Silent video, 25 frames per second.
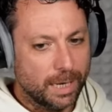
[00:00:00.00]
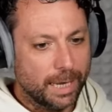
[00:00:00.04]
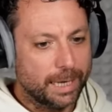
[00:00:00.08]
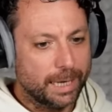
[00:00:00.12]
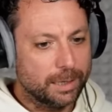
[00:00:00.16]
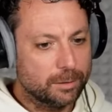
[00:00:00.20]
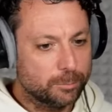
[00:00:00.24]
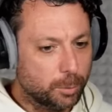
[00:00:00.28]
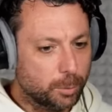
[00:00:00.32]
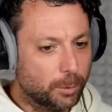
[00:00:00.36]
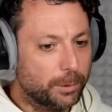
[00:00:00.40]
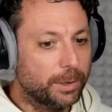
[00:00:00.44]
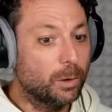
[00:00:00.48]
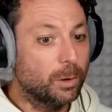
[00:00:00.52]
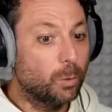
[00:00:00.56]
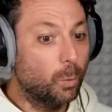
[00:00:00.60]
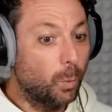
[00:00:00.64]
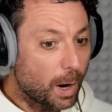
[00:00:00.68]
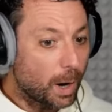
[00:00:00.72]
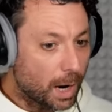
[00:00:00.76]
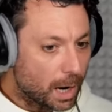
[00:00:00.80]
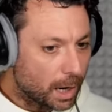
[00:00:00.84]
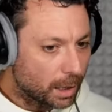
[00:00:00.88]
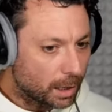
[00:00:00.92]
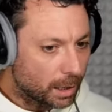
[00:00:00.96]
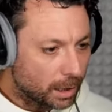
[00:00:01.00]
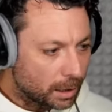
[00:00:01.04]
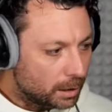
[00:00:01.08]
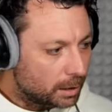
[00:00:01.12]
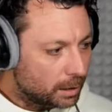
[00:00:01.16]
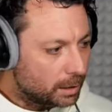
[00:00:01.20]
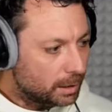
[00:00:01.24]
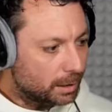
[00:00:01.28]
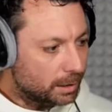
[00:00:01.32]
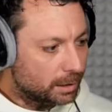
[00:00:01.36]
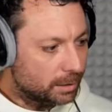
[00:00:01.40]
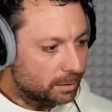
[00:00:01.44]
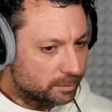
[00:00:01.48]
exploring why
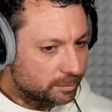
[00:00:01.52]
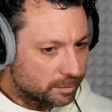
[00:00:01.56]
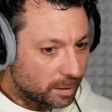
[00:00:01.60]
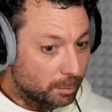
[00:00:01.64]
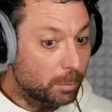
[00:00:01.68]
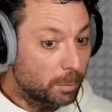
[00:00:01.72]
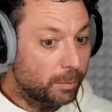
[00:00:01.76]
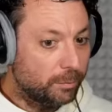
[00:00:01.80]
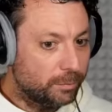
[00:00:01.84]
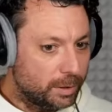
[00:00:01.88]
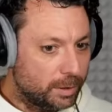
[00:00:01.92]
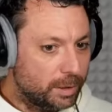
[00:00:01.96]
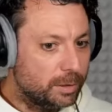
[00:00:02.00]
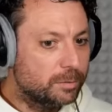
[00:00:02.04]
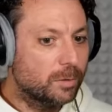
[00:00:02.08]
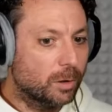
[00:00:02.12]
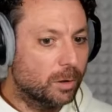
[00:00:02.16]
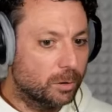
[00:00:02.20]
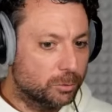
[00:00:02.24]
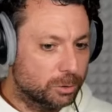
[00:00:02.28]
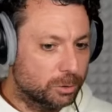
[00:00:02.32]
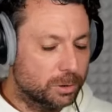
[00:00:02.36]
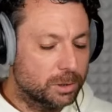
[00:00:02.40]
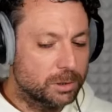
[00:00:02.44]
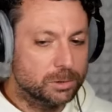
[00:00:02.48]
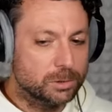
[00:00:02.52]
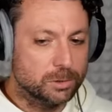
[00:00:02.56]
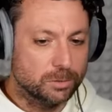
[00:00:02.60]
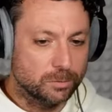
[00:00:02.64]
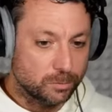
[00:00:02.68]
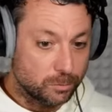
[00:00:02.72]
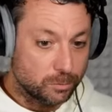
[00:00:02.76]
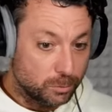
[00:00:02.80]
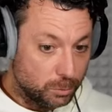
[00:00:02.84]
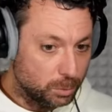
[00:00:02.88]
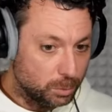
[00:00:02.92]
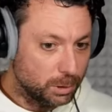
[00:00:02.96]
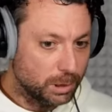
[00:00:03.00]
some of these contradictions
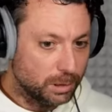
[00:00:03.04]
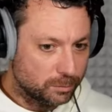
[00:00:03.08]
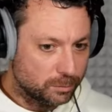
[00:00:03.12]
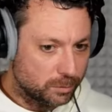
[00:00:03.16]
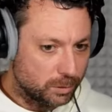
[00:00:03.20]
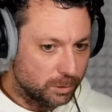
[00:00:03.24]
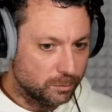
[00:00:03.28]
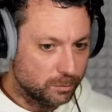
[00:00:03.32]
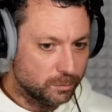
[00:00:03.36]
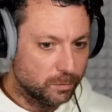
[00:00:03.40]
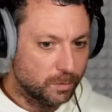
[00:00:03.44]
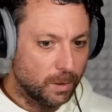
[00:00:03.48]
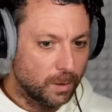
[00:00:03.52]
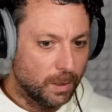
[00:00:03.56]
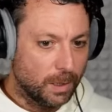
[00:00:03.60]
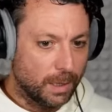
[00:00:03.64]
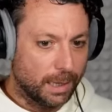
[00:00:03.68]
do exist